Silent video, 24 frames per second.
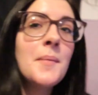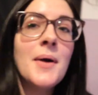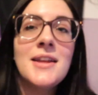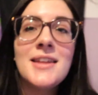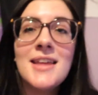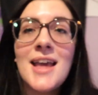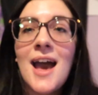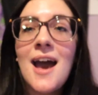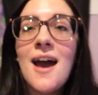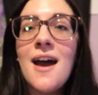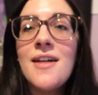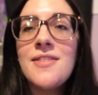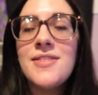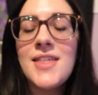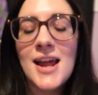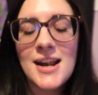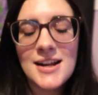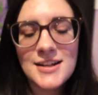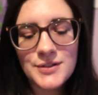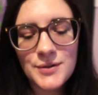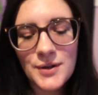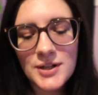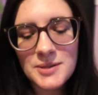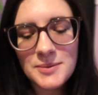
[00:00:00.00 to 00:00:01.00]
yeah,
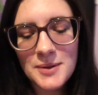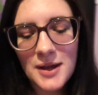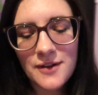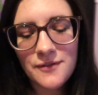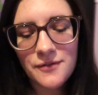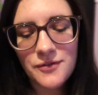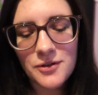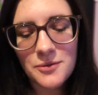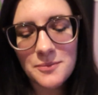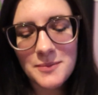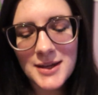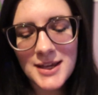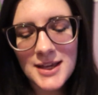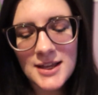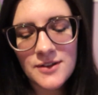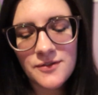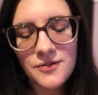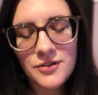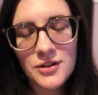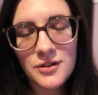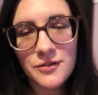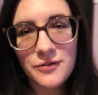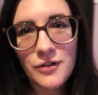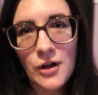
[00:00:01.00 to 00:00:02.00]
that is going to be it for me
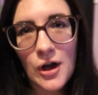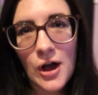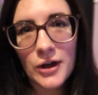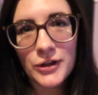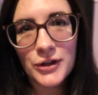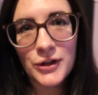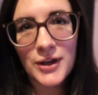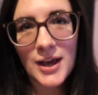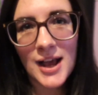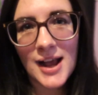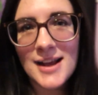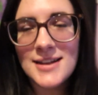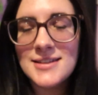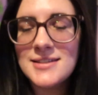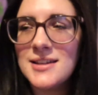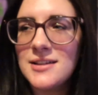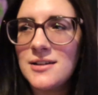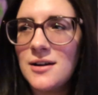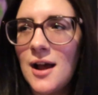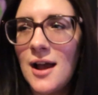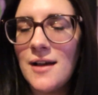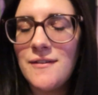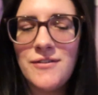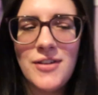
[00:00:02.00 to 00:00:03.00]
for the vlog, you guys.
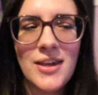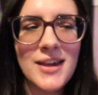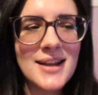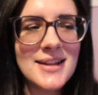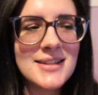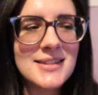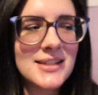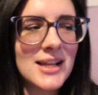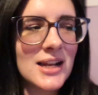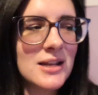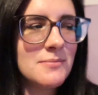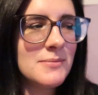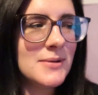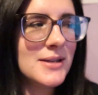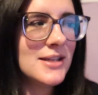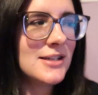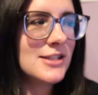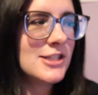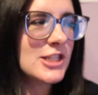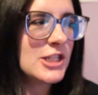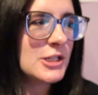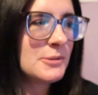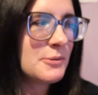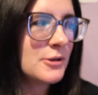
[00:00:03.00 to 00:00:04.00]
I feel like it's going to
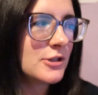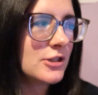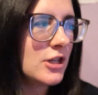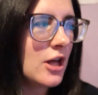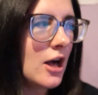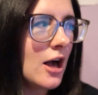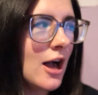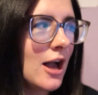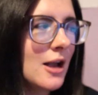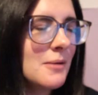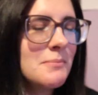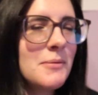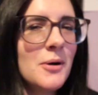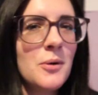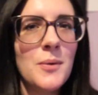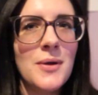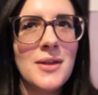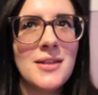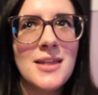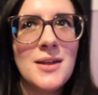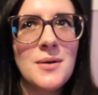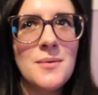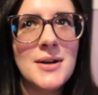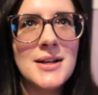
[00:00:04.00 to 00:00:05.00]
be super long, but
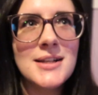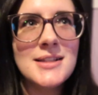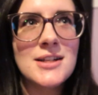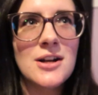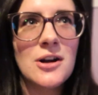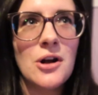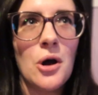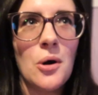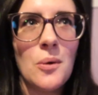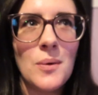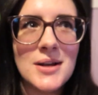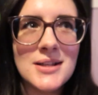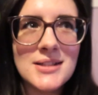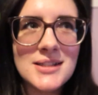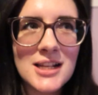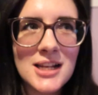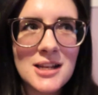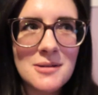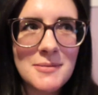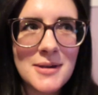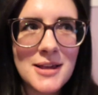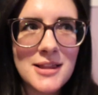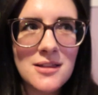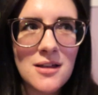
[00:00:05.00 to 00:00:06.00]
weekly ones are always
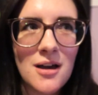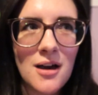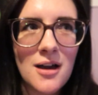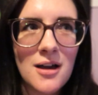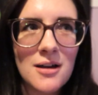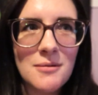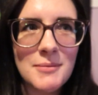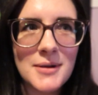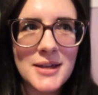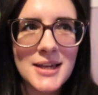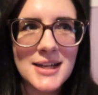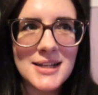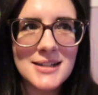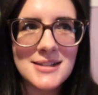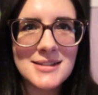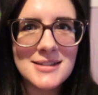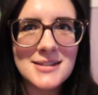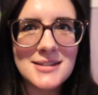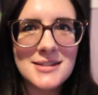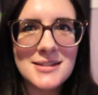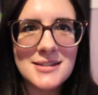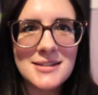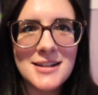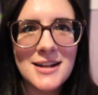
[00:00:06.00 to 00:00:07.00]
going to be long
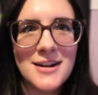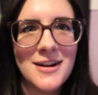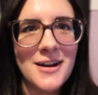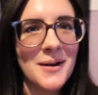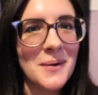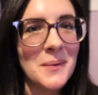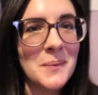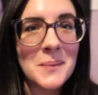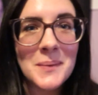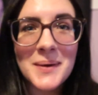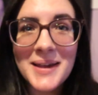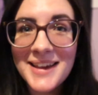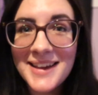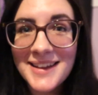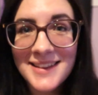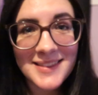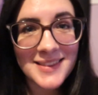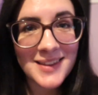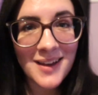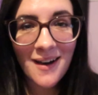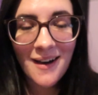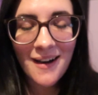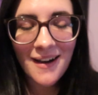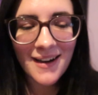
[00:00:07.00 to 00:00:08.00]
because they're a week
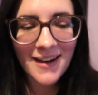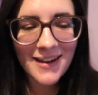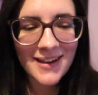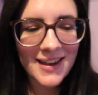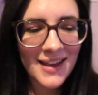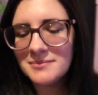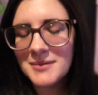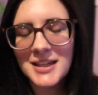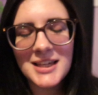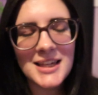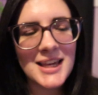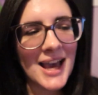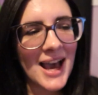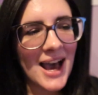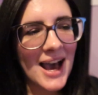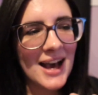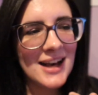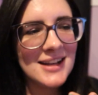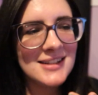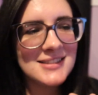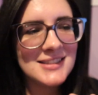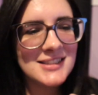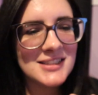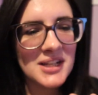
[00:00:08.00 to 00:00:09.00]
long. But
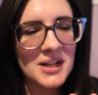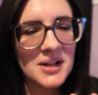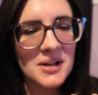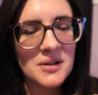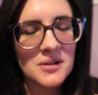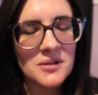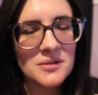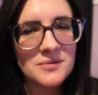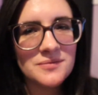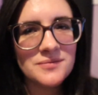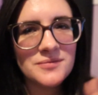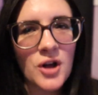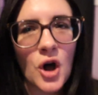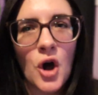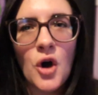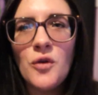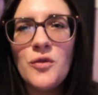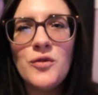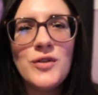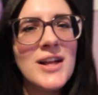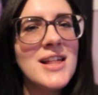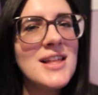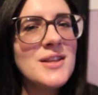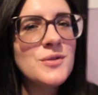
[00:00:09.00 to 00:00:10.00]
yeah, so
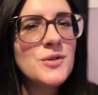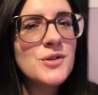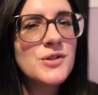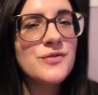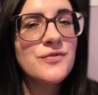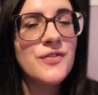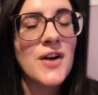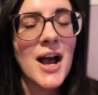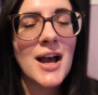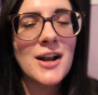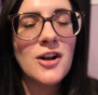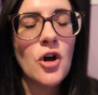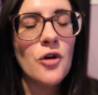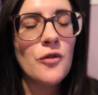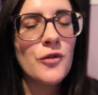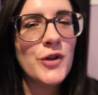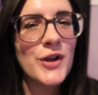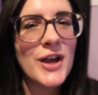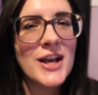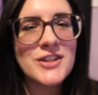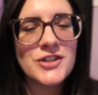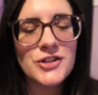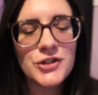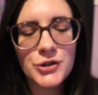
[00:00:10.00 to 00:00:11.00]
hopefully this was fun.
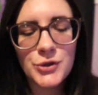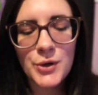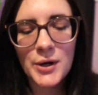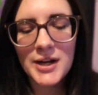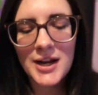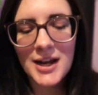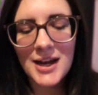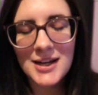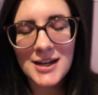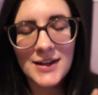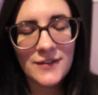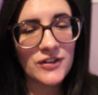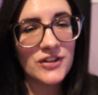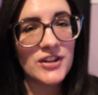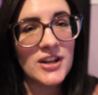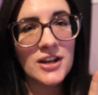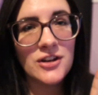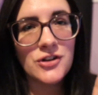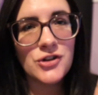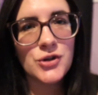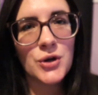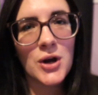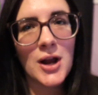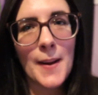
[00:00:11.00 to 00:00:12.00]
Hopefully you guys enjoyed it. And if you
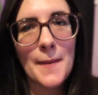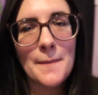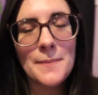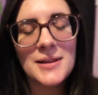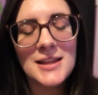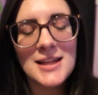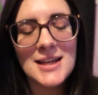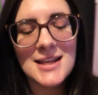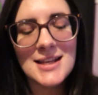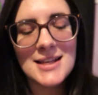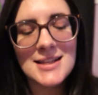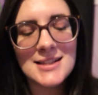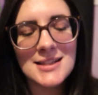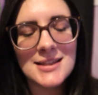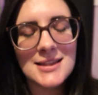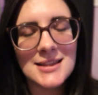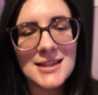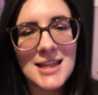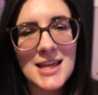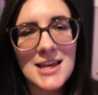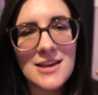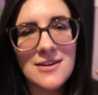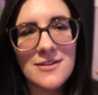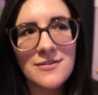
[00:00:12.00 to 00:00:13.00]
did enjoy it, please
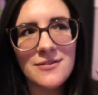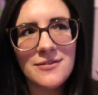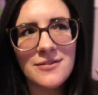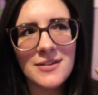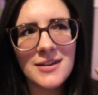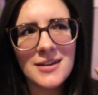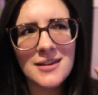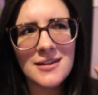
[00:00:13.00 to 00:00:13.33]
leave